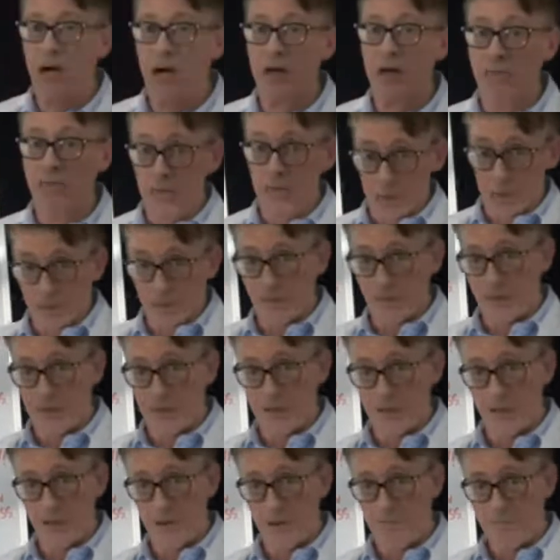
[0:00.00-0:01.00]
do have another
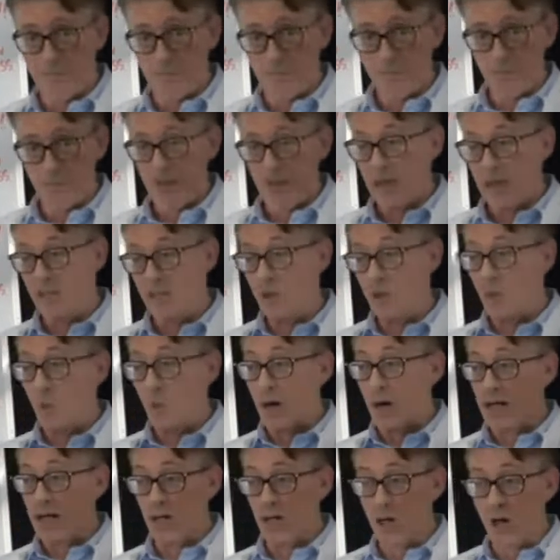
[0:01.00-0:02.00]
video. It's
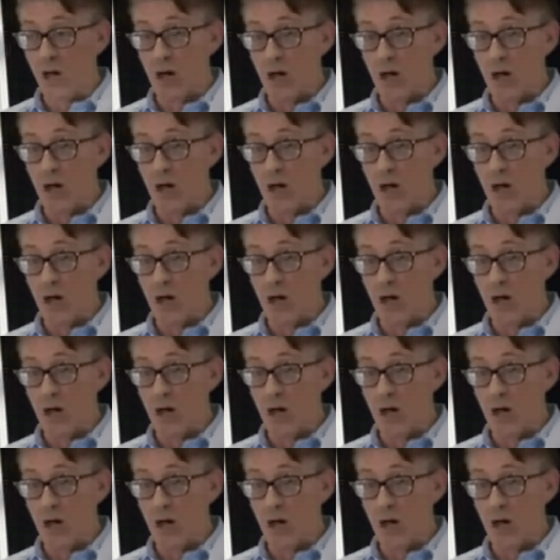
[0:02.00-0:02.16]
quite